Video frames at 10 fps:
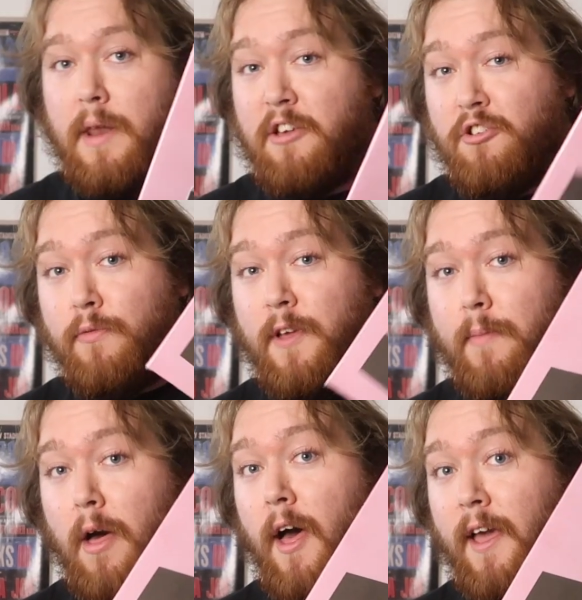But then if you think
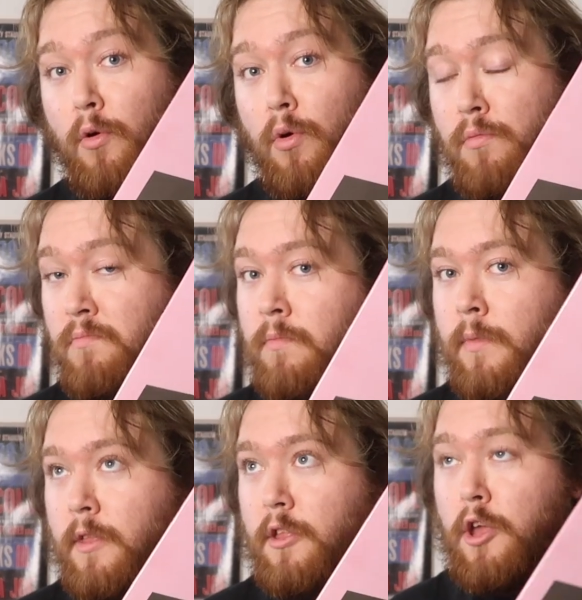about IGOR,
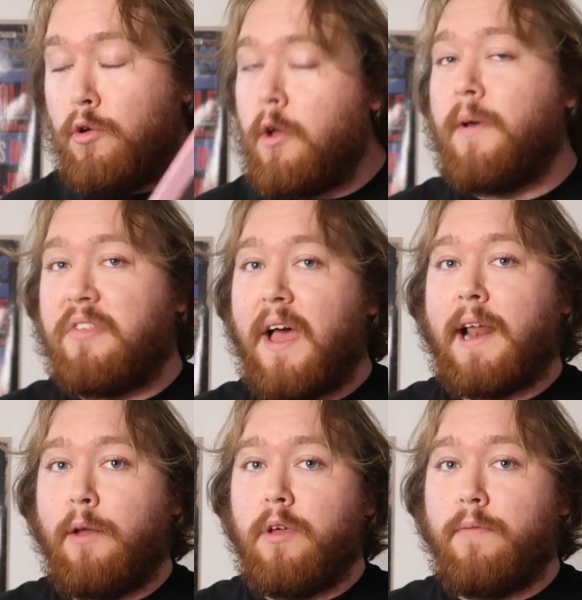you know
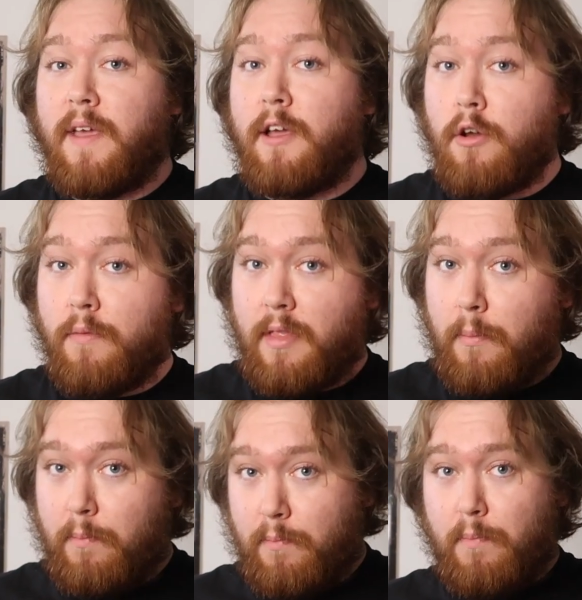exactly what you're thinking of,
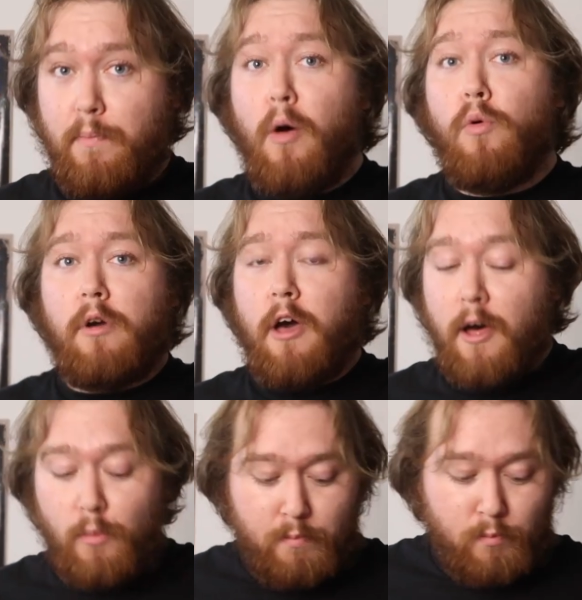the bowl
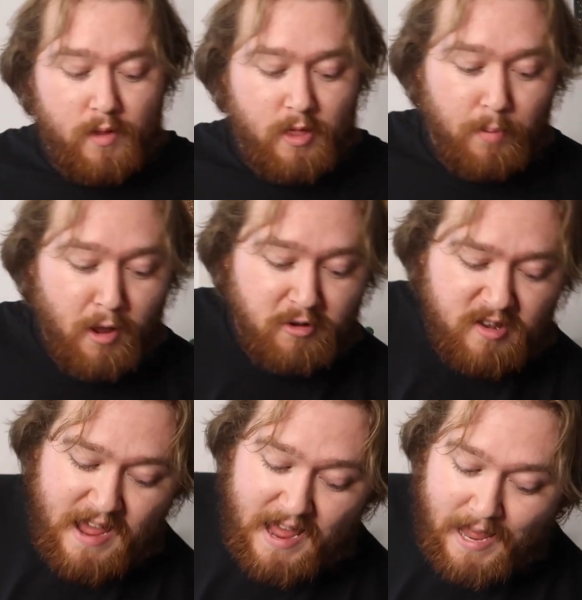cut with the
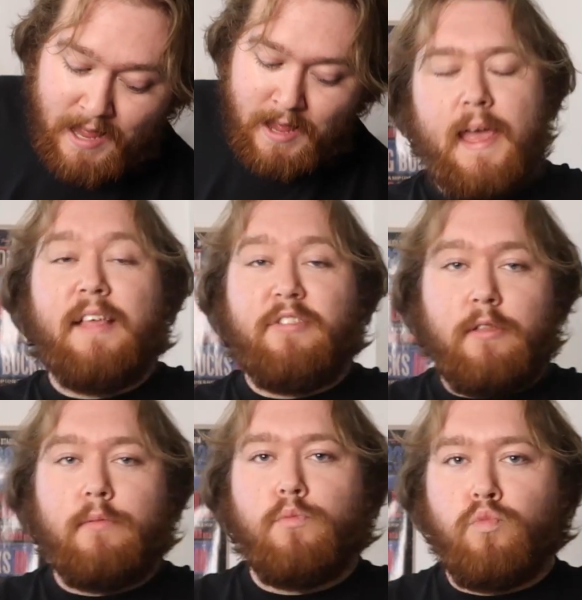blonde hair. It's
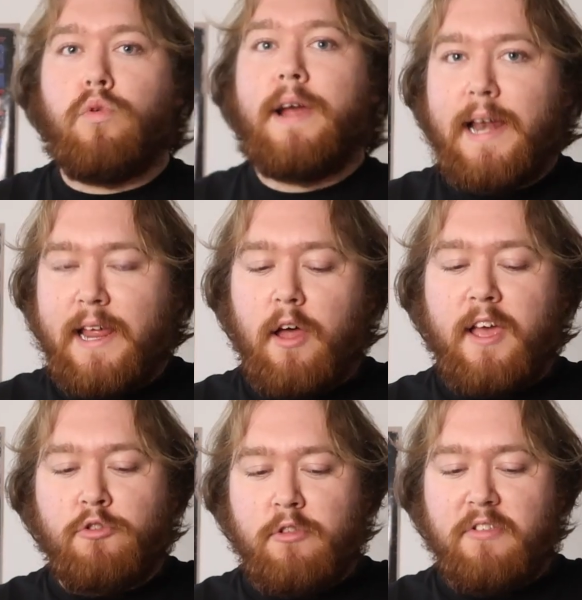really
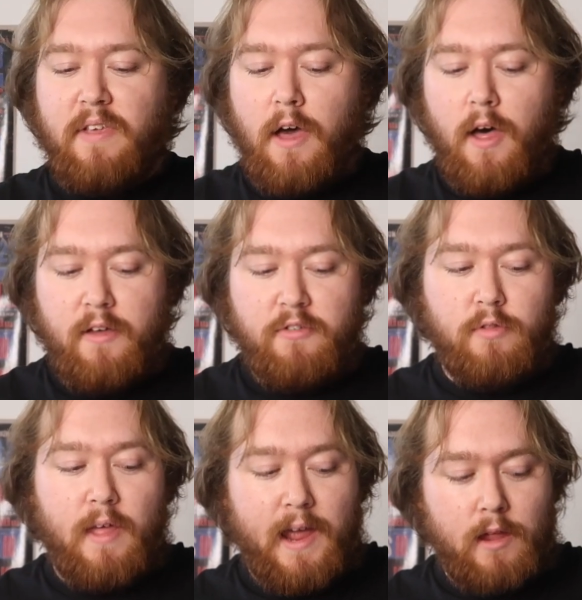nice to see artists
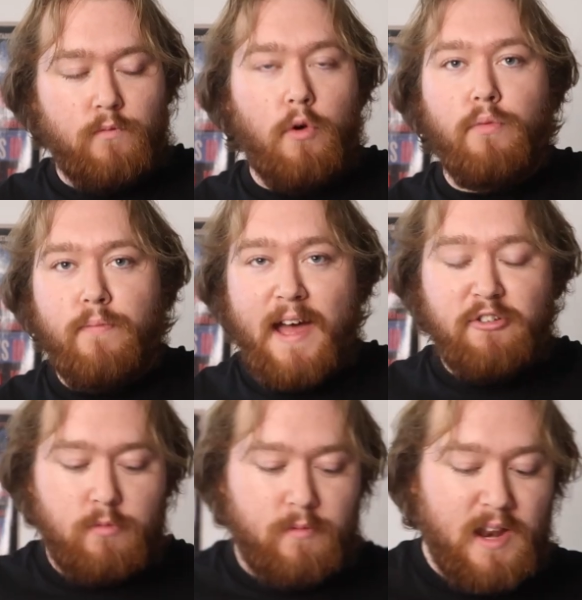like involve
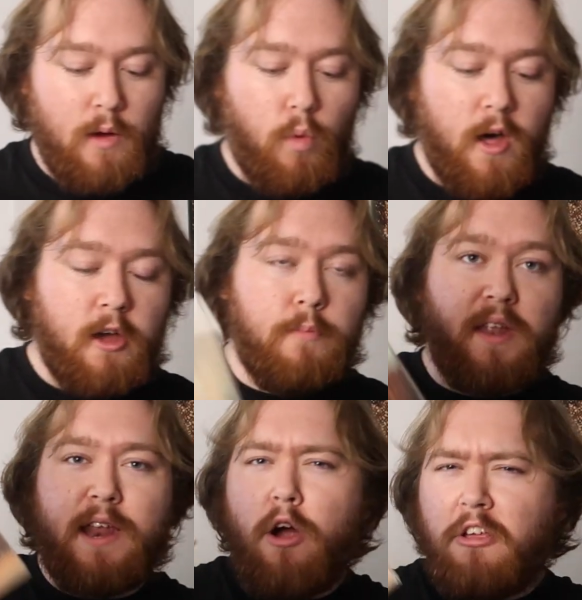fashion within their work.
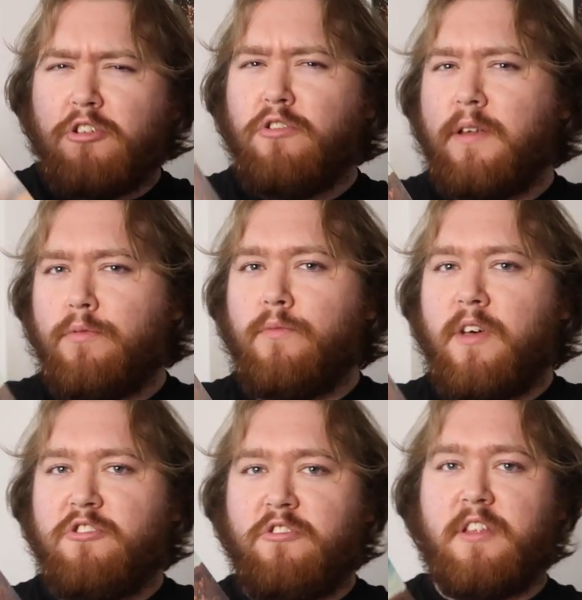But there are 2 different
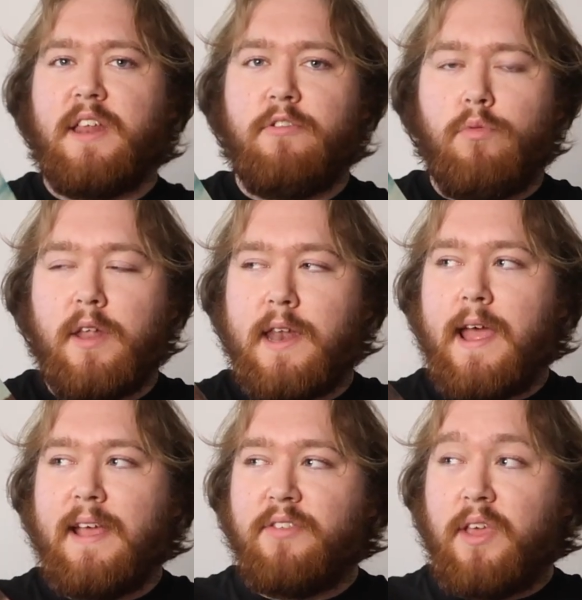versions of this one.
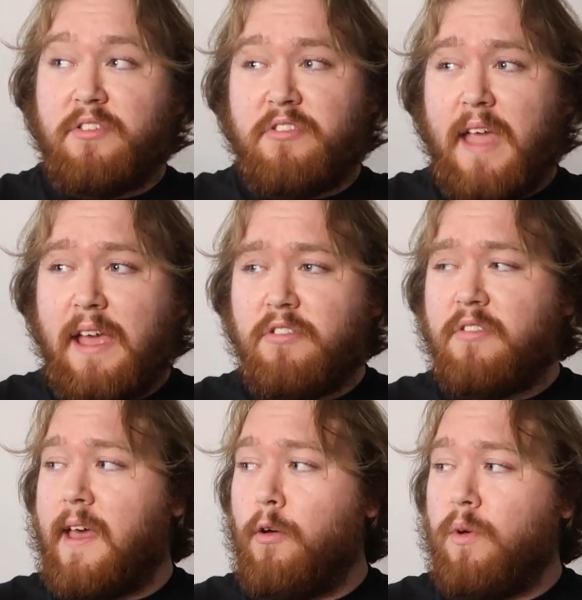There is the estate
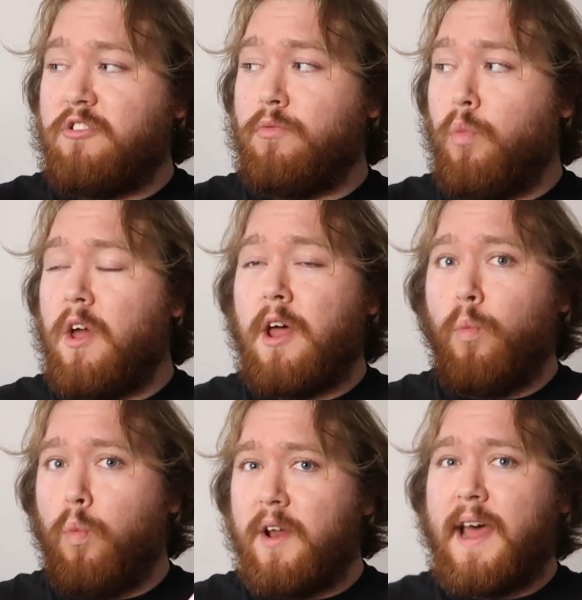sale, which is one
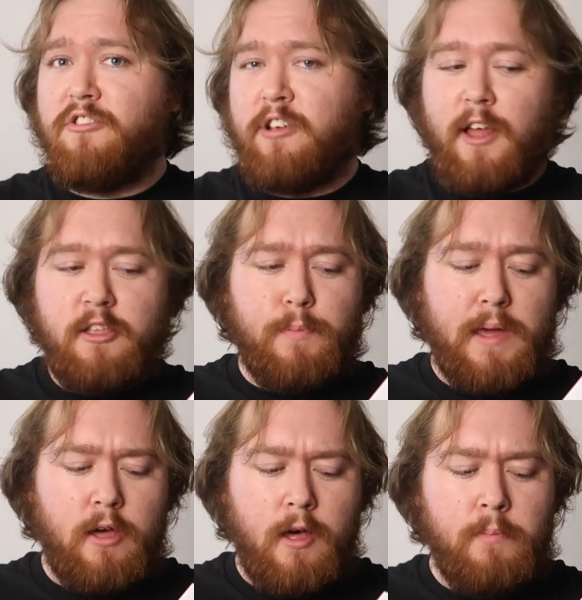I would actually like to
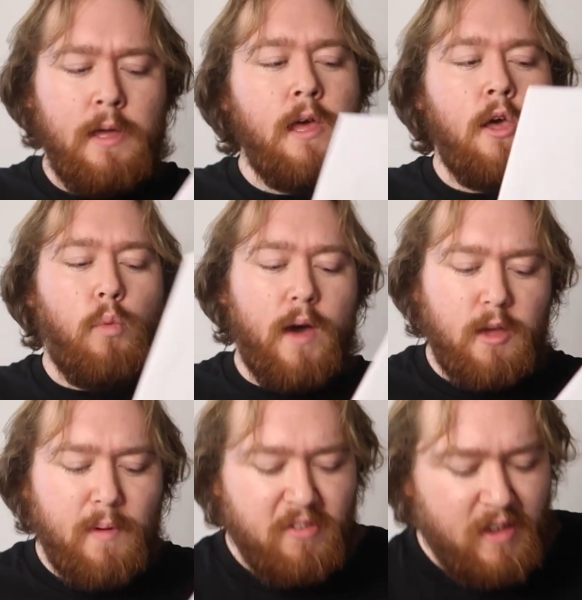pick up, where
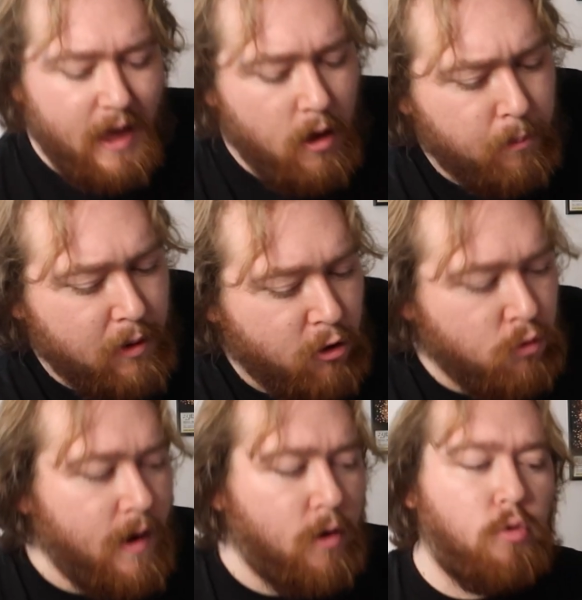you basically get a
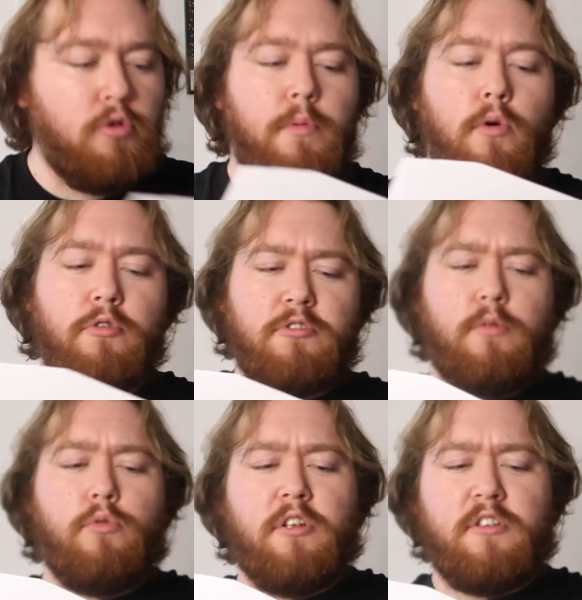blue record but
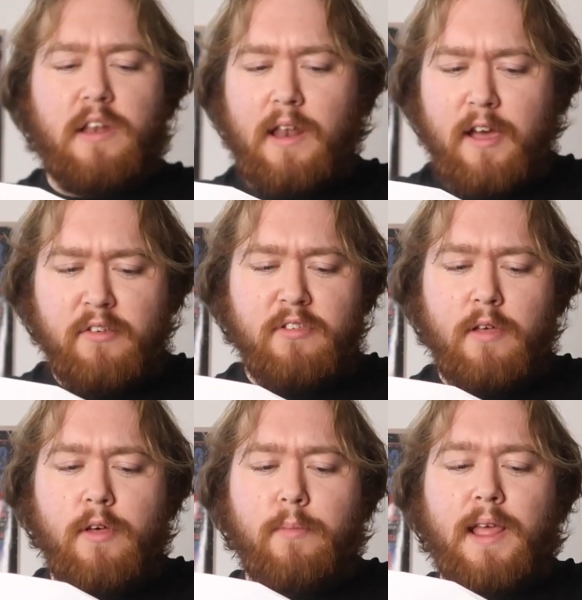also all the deluxe
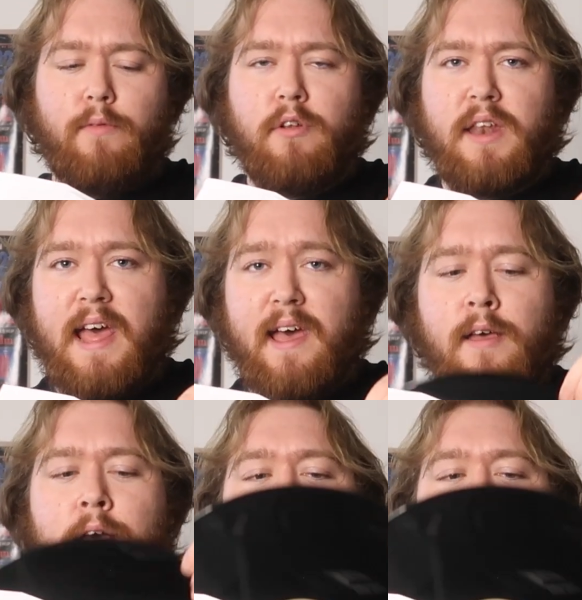stuff I believe on there.